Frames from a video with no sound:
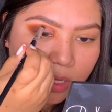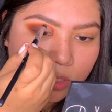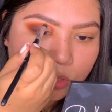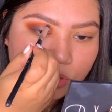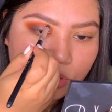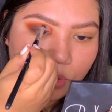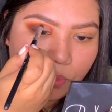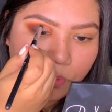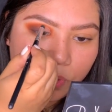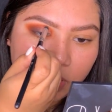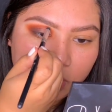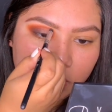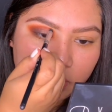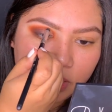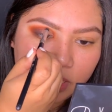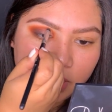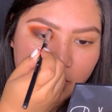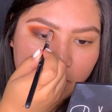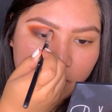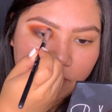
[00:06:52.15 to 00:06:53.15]
so we
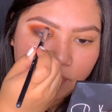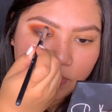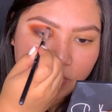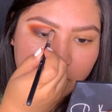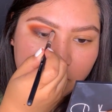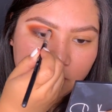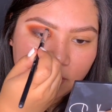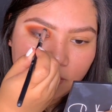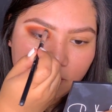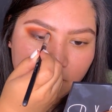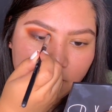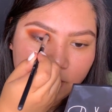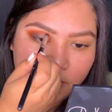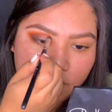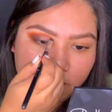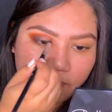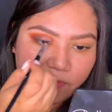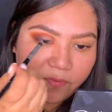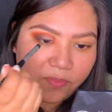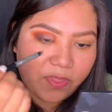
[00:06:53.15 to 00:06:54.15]
could get rid
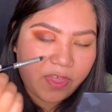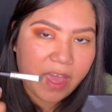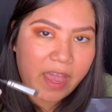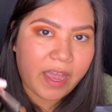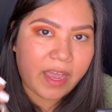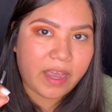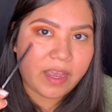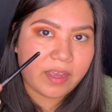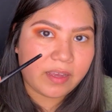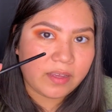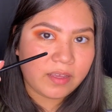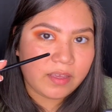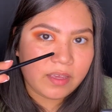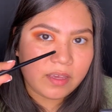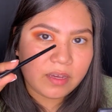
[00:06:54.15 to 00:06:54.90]
of that